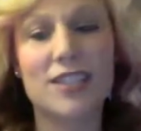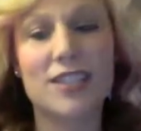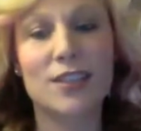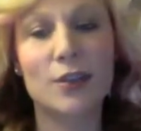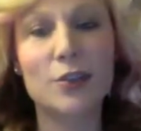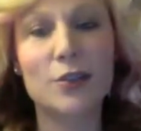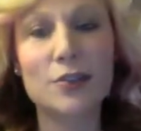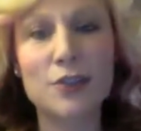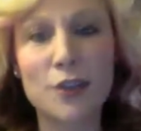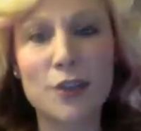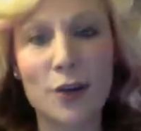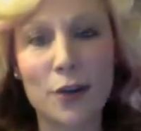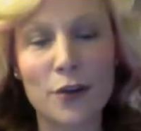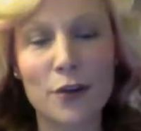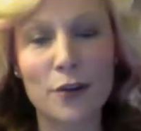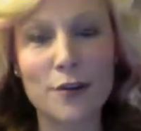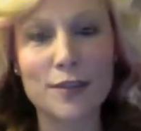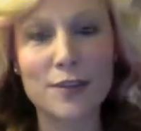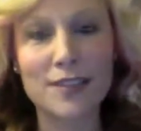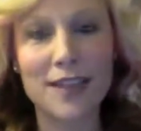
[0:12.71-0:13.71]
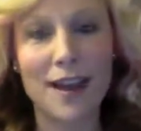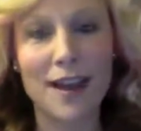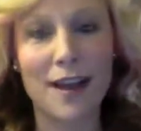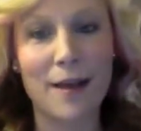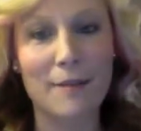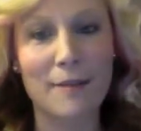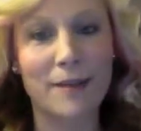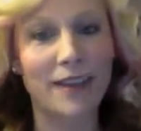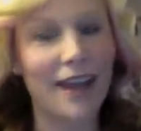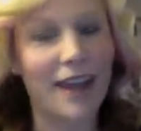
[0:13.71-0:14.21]
loose curls,
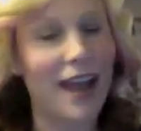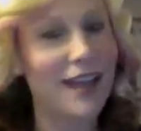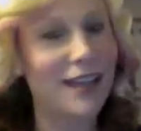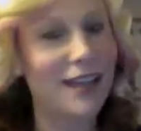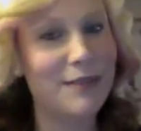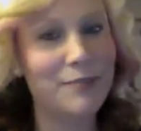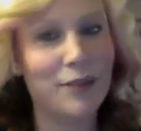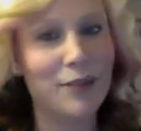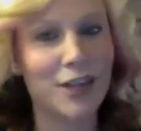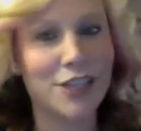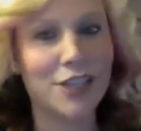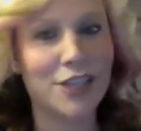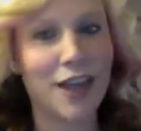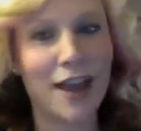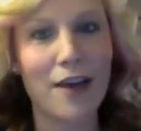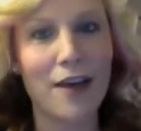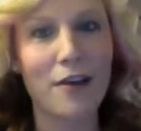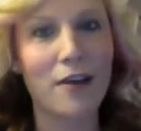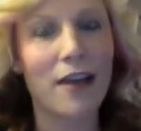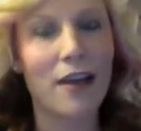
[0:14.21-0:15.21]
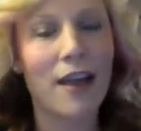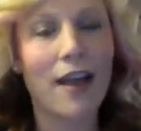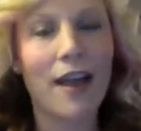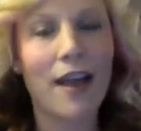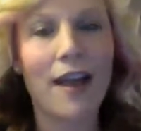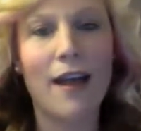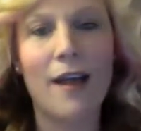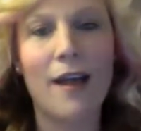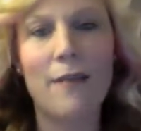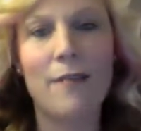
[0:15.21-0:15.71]
lightly brushed out.
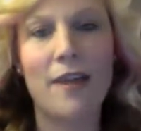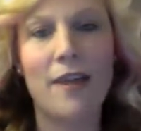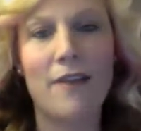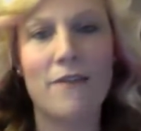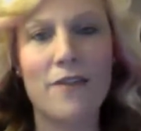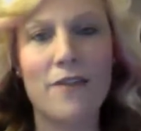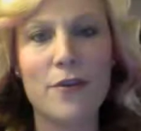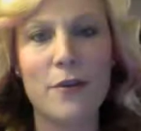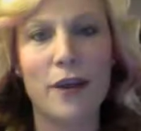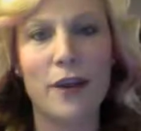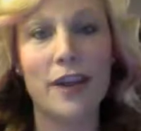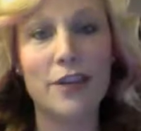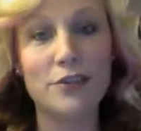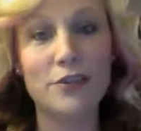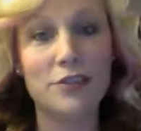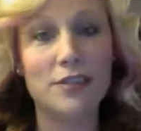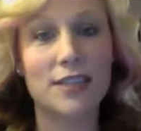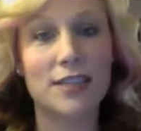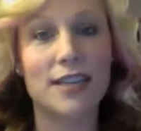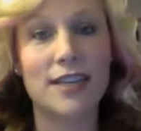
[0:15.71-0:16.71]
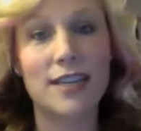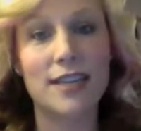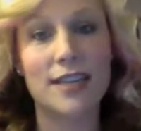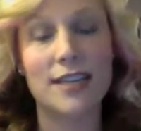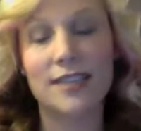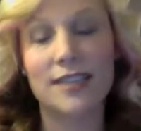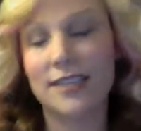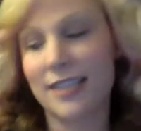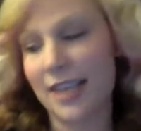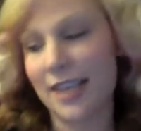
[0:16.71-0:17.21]
If you are interested
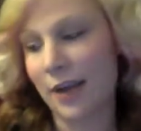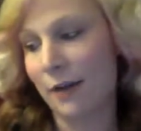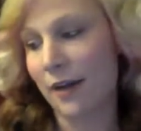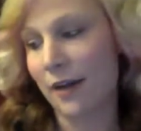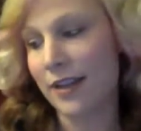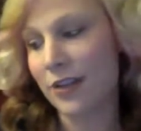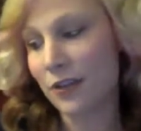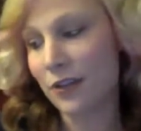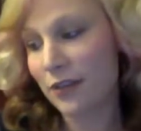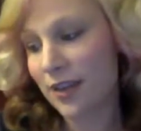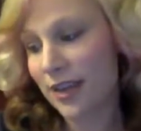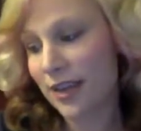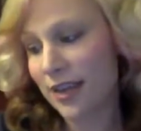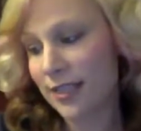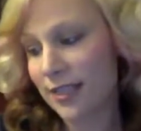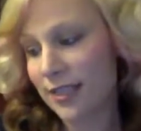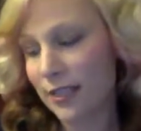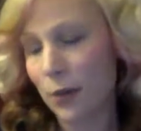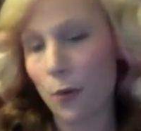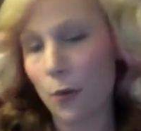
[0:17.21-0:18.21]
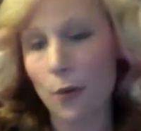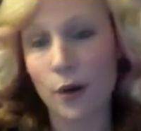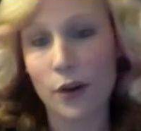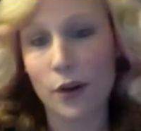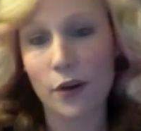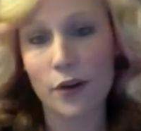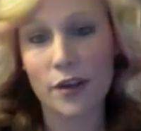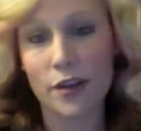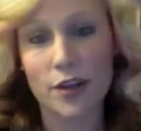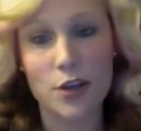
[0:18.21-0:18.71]
in see how I do this,
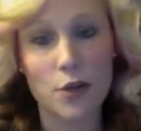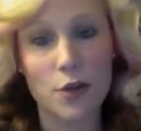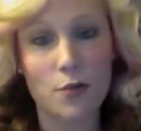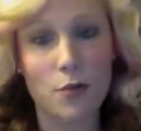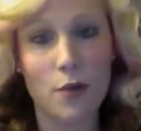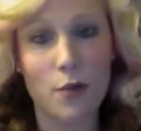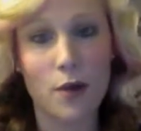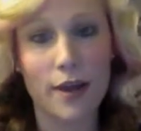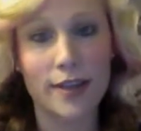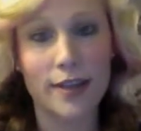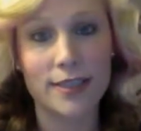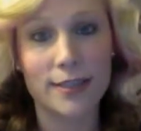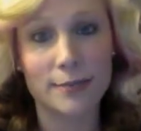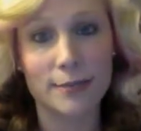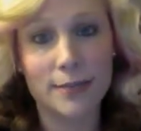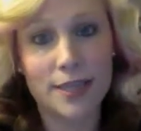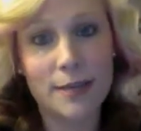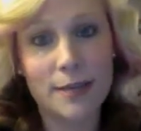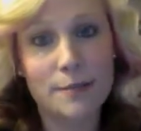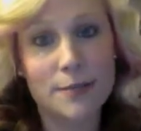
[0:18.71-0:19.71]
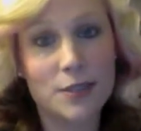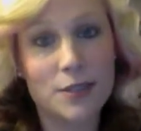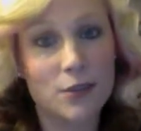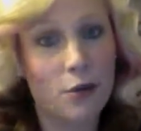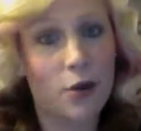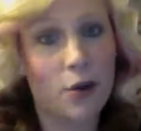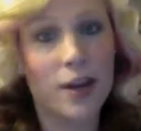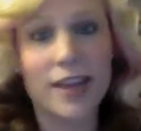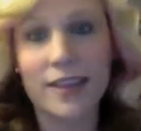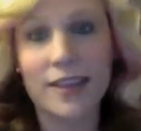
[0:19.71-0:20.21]
or you want some tips
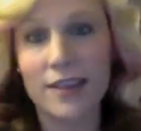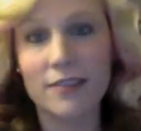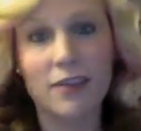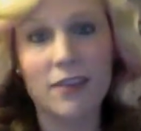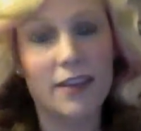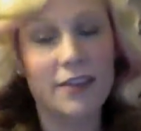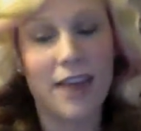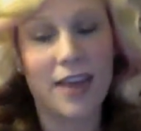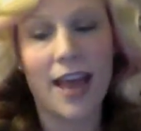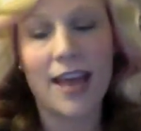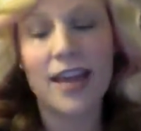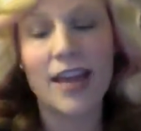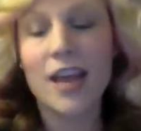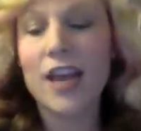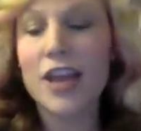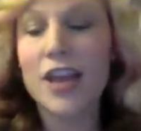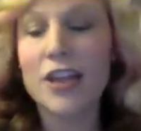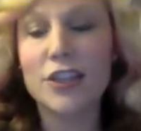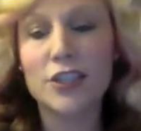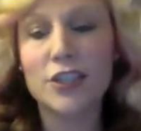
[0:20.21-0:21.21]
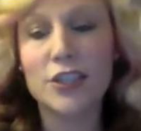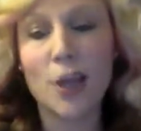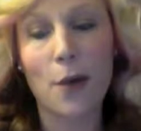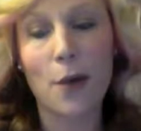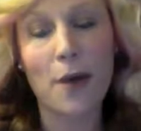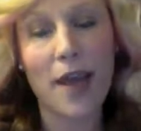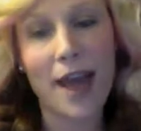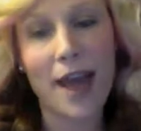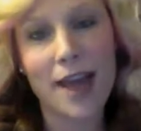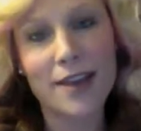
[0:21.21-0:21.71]
or anything like that, just
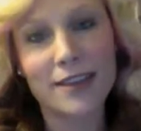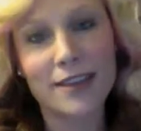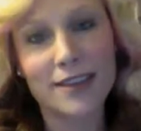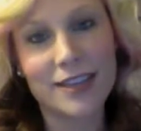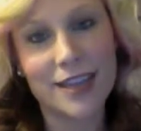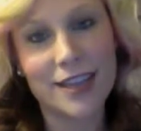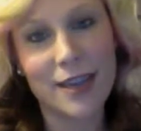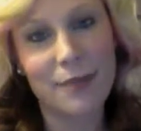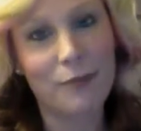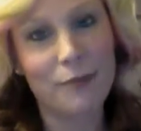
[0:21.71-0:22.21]
go ahead and keep